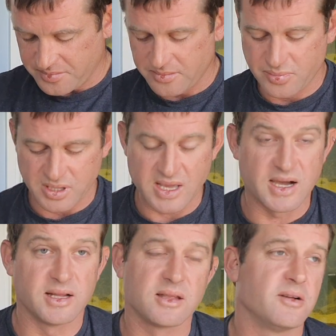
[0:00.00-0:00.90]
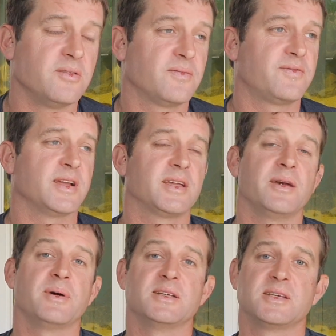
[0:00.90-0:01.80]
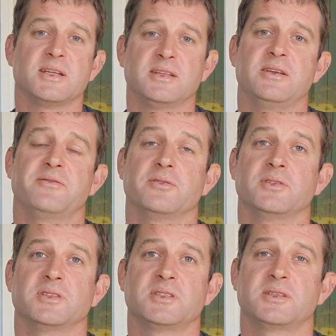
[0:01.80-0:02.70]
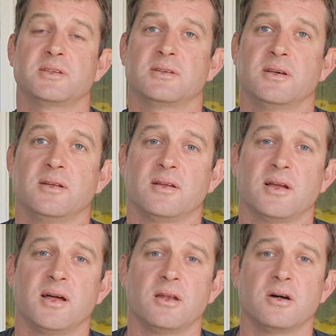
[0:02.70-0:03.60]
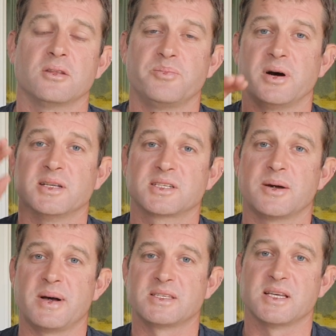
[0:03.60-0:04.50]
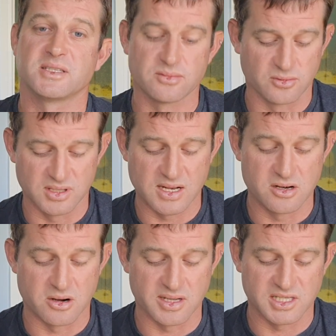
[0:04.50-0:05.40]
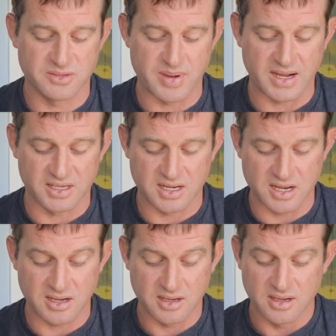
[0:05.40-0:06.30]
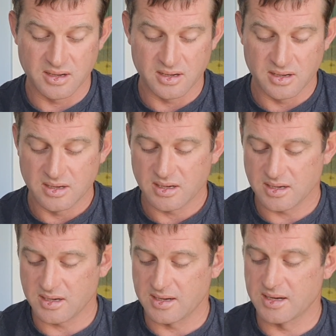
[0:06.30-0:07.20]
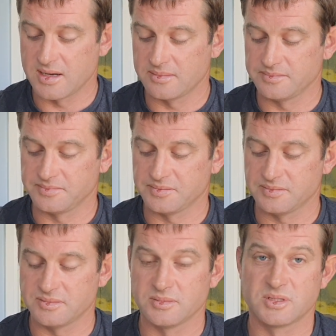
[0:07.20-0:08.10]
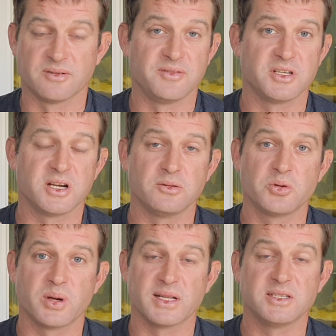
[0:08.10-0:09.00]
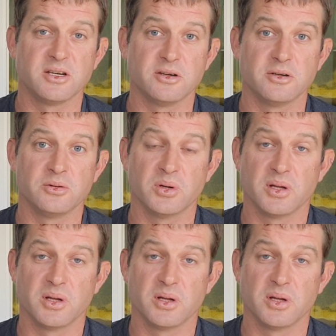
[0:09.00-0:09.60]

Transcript: But yeah, I don't think it makes any difference. A lot of the bites come as it is for water. They're not inspecting it. So I fish 022.